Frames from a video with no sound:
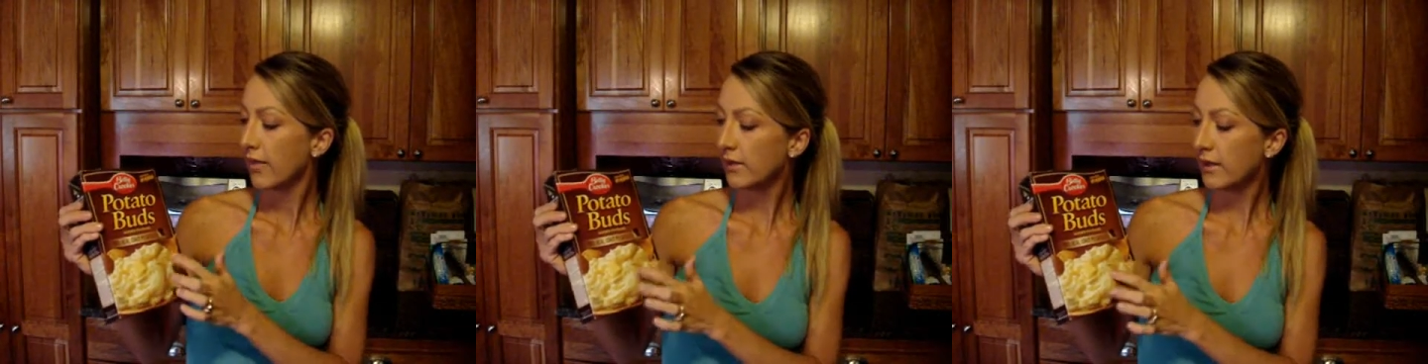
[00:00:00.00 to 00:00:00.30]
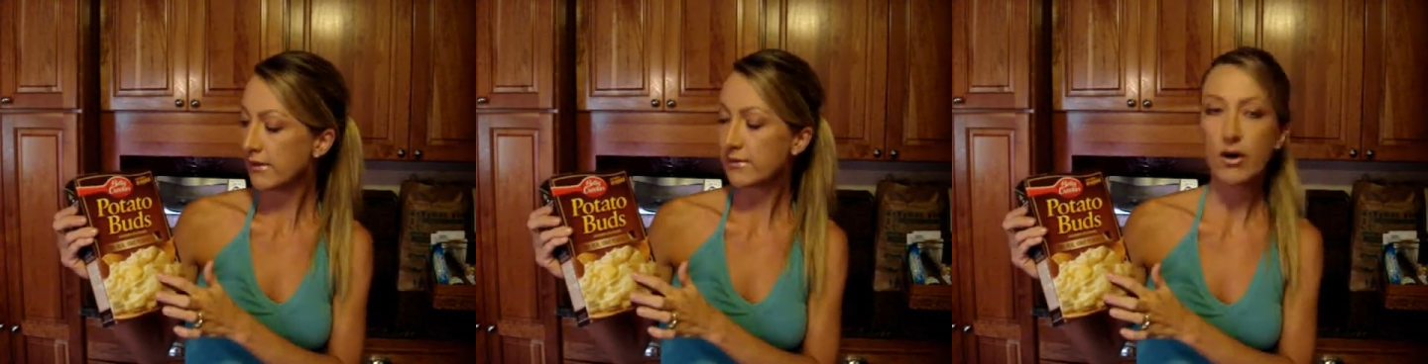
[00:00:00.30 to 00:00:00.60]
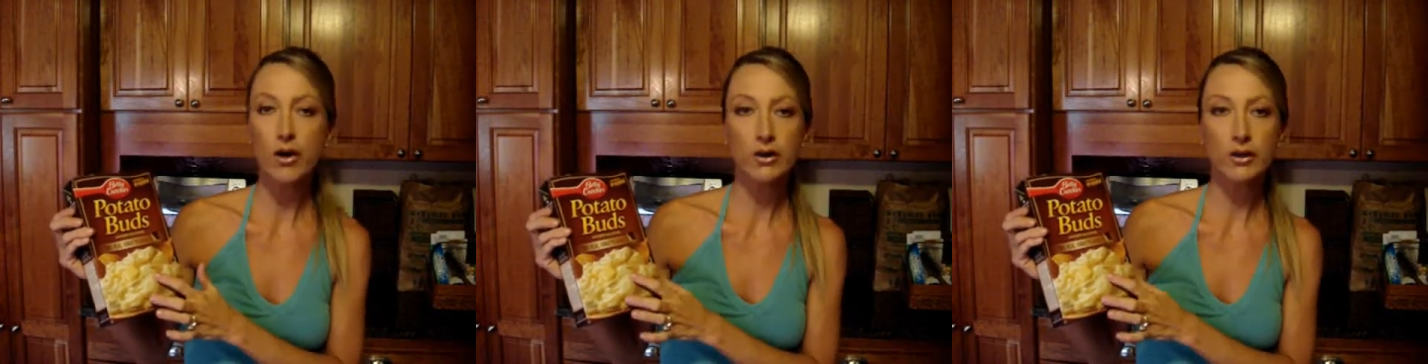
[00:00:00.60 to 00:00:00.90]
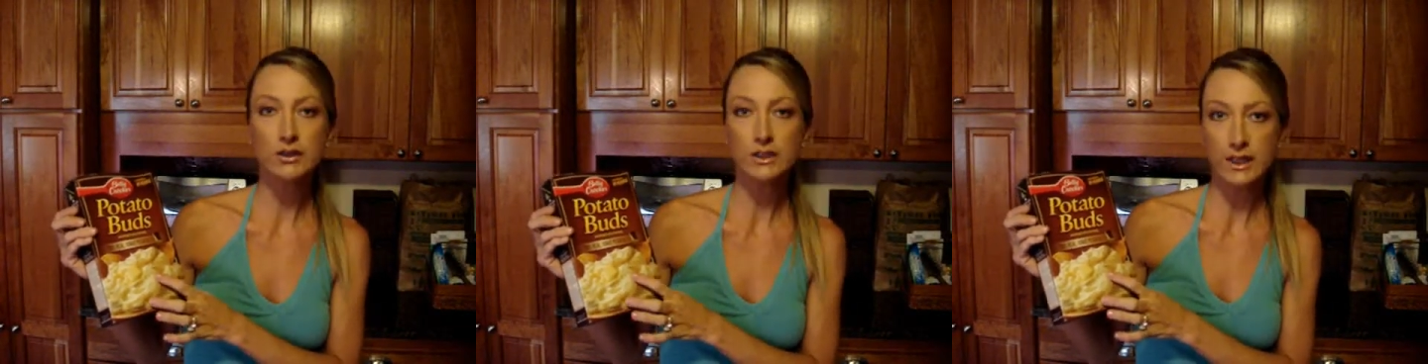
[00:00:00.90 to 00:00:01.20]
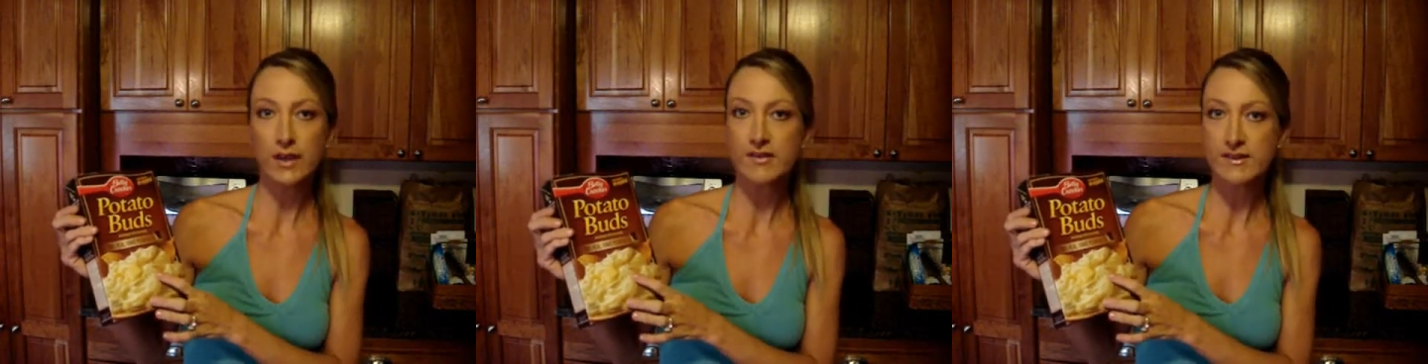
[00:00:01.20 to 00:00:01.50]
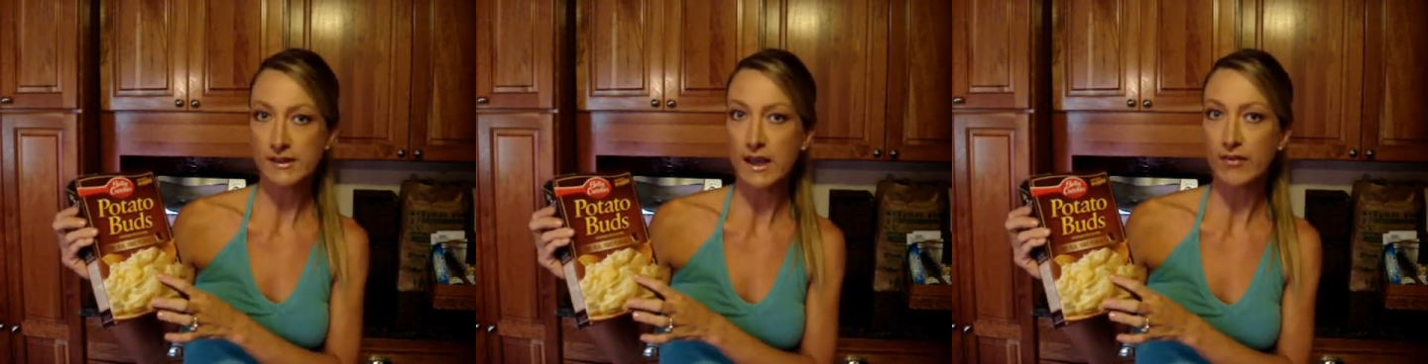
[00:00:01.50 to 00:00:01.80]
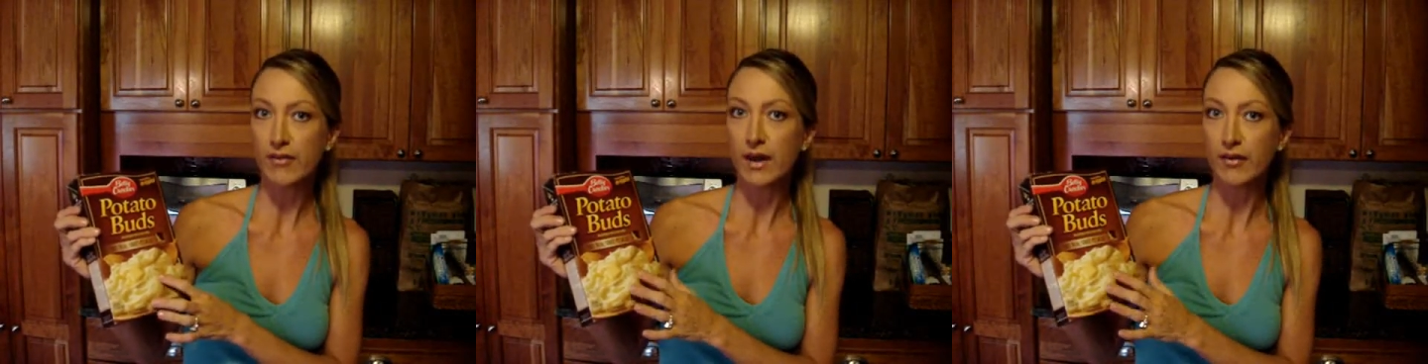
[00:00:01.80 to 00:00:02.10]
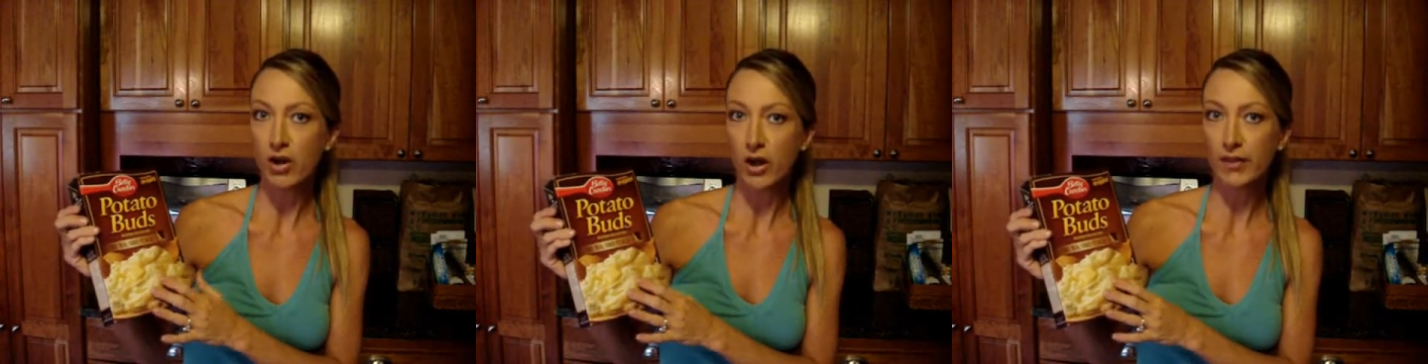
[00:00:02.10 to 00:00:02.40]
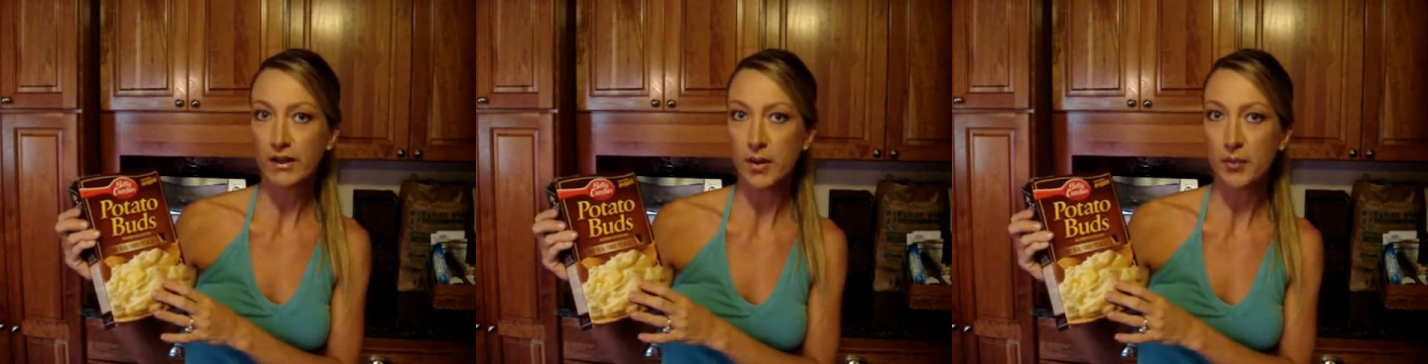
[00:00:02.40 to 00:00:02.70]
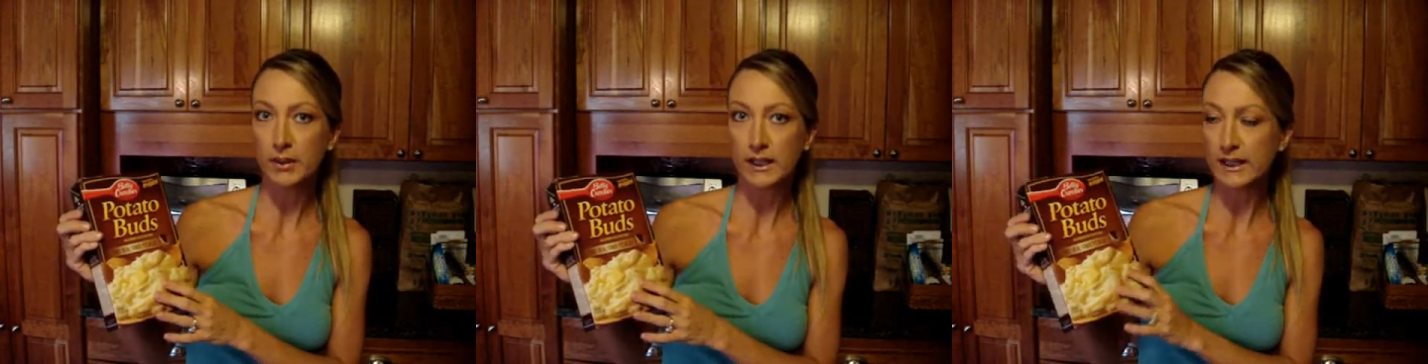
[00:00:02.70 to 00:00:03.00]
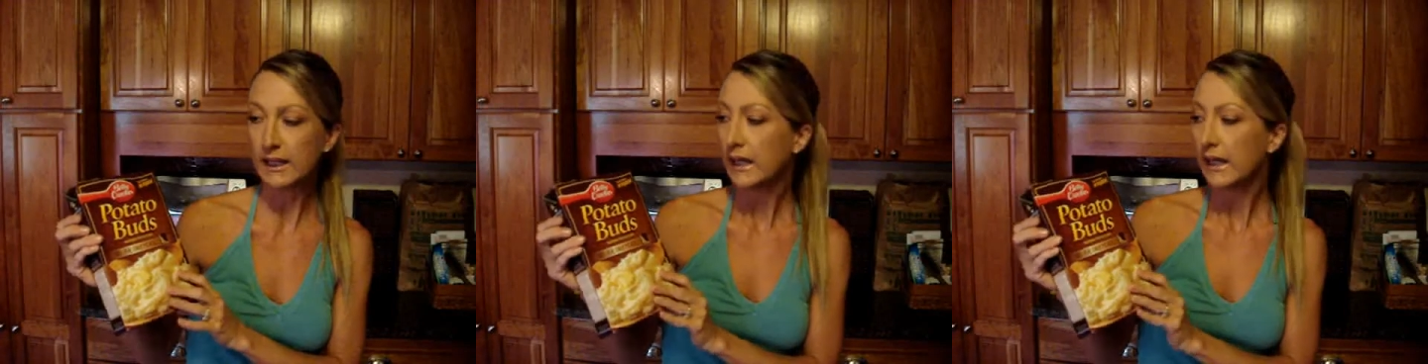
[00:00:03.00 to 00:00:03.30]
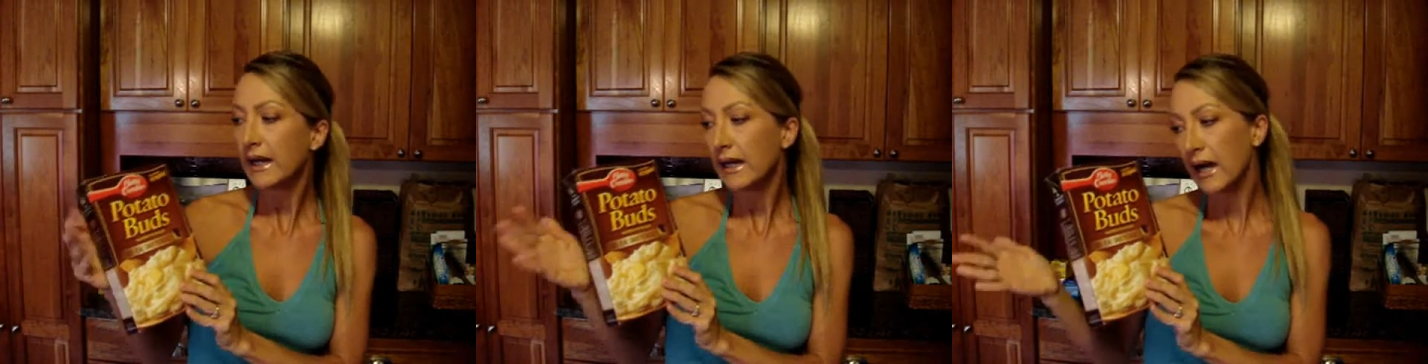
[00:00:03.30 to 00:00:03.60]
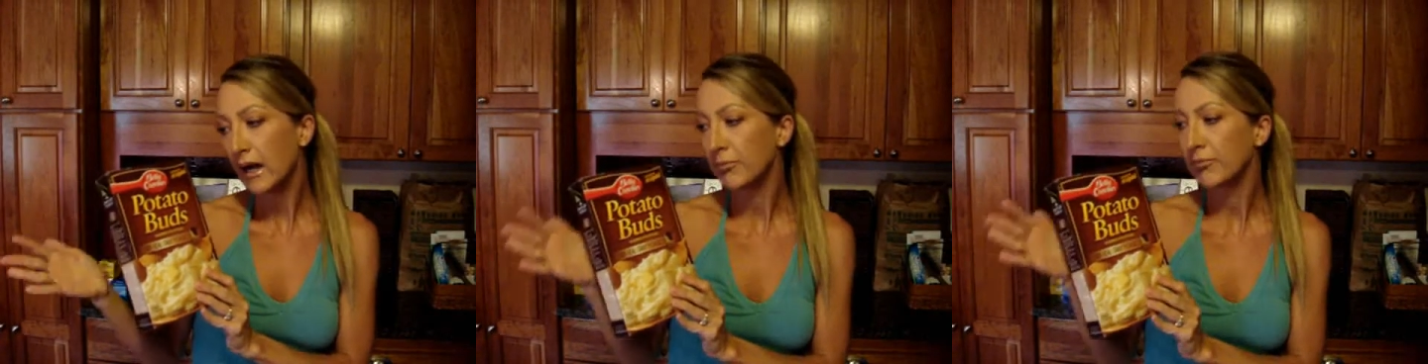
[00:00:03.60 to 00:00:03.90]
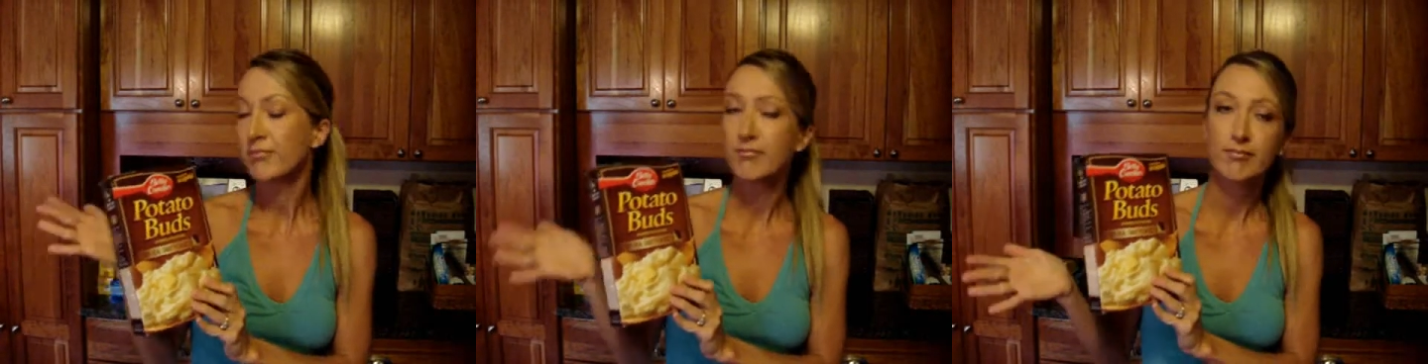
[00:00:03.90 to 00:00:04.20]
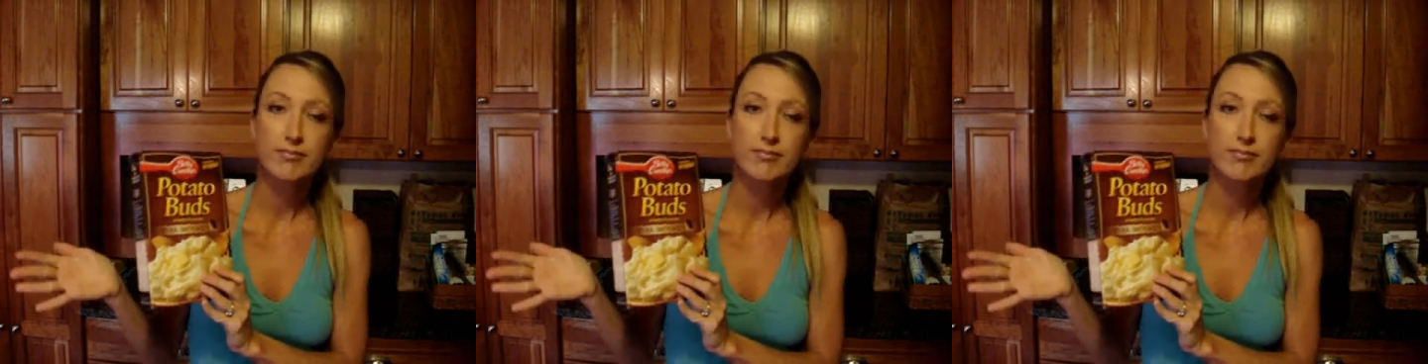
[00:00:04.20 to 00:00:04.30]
These are GFCF. I have called the company. Um,